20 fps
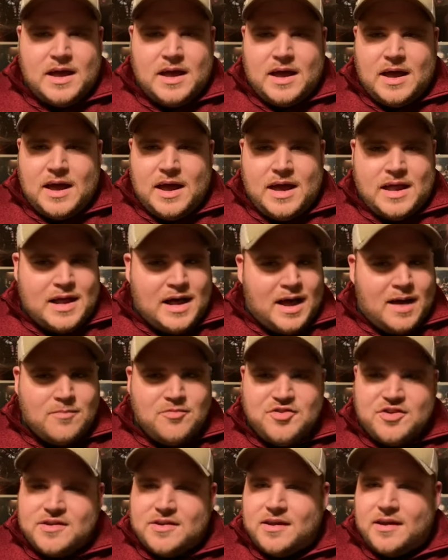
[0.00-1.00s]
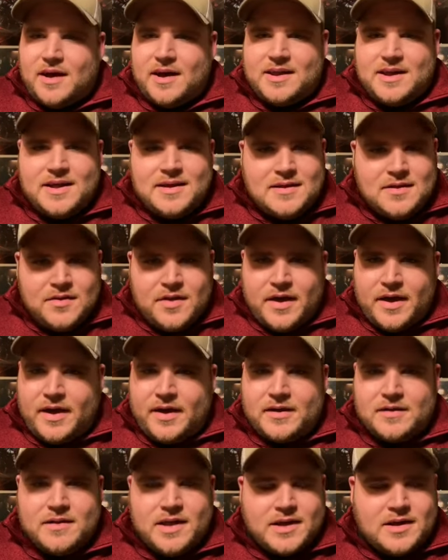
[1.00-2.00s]
And I'm just not into
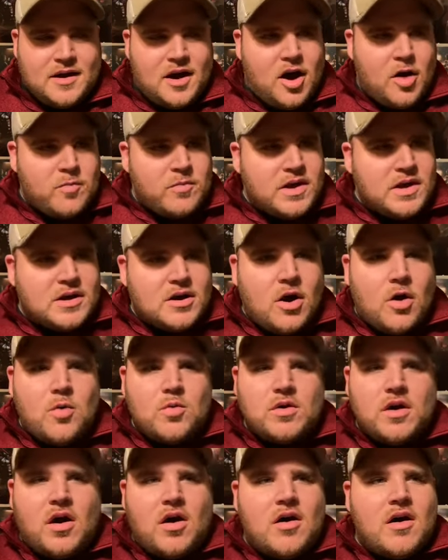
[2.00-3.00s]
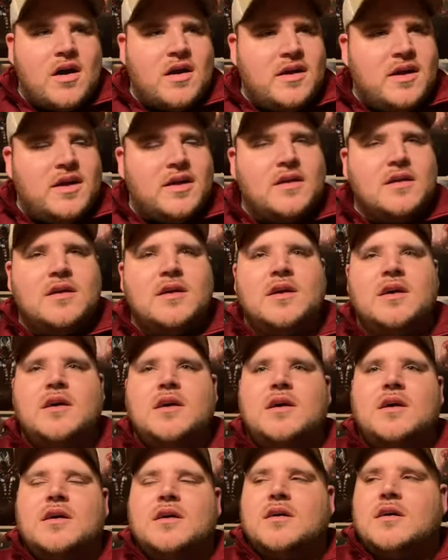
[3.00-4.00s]
that. Like, call me cold-hearted.
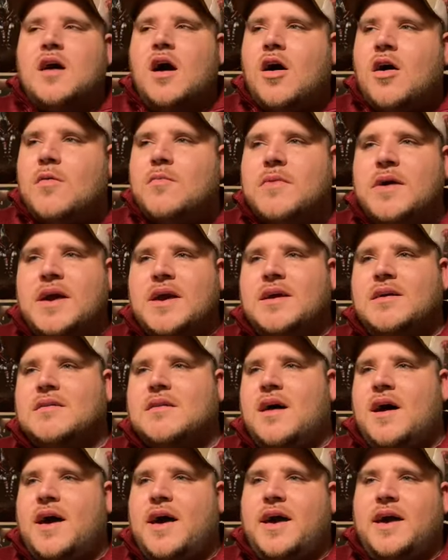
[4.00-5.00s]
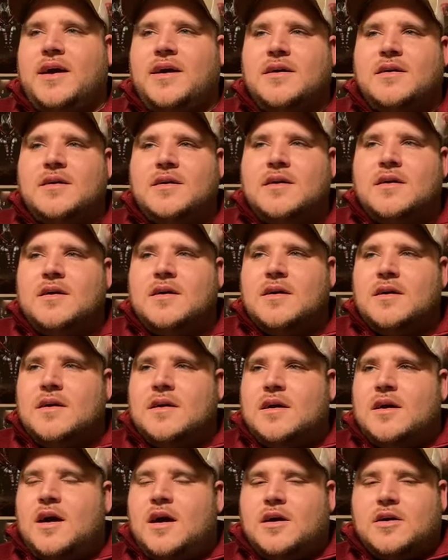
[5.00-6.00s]
Call me, like,
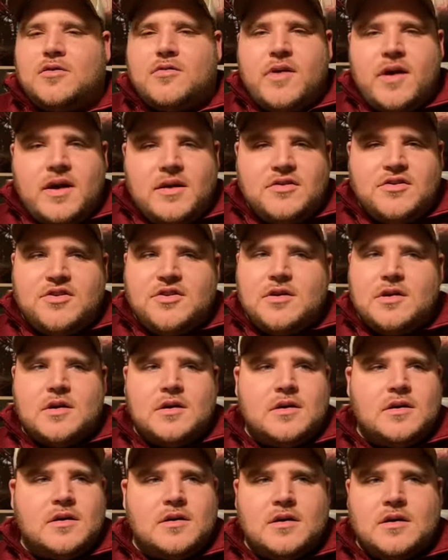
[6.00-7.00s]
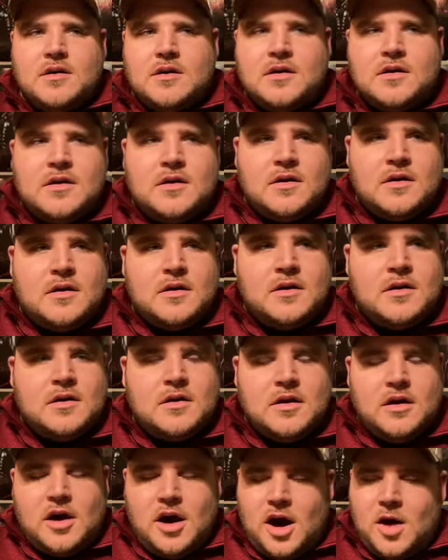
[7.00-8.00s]
a Grinch.
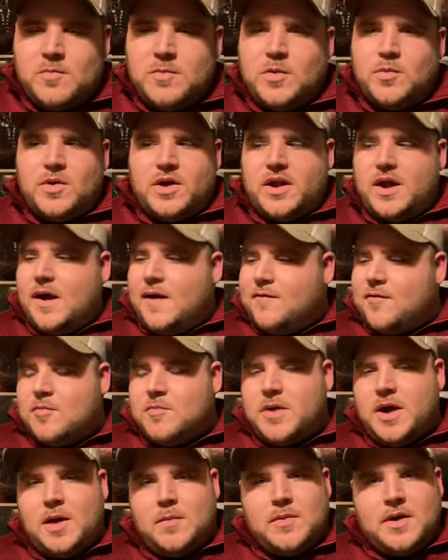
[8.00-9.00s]
Call me whatever, man.